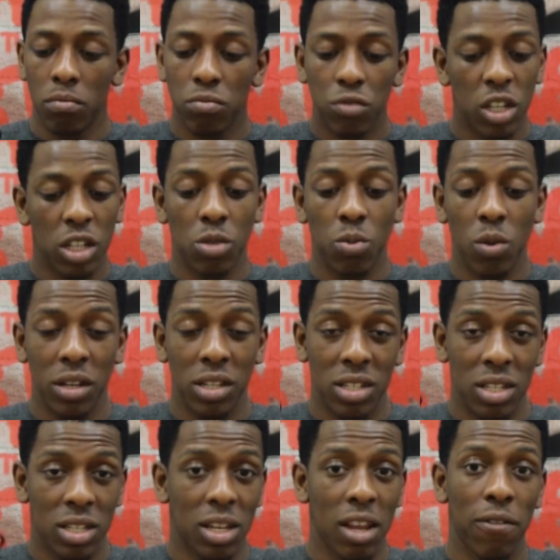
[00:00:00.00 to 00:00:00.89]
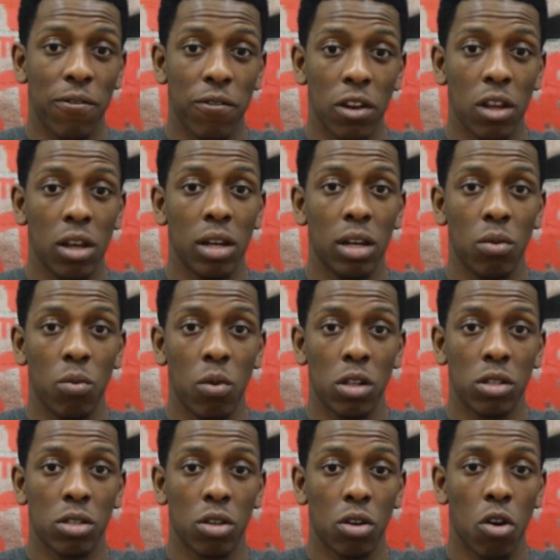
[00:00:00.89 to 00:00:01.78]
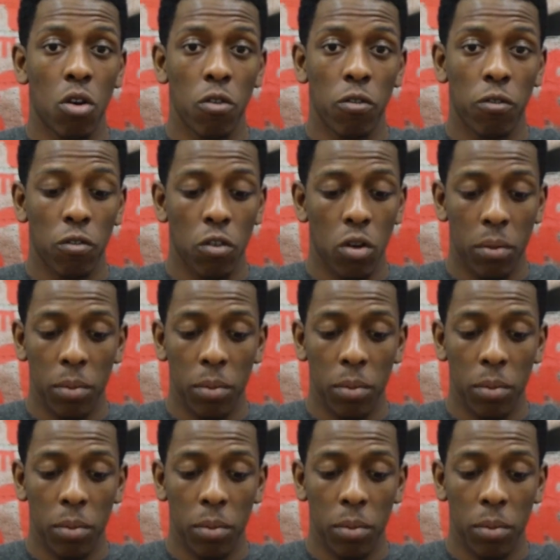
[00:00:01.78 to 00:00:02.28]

this one is definitely one to go for.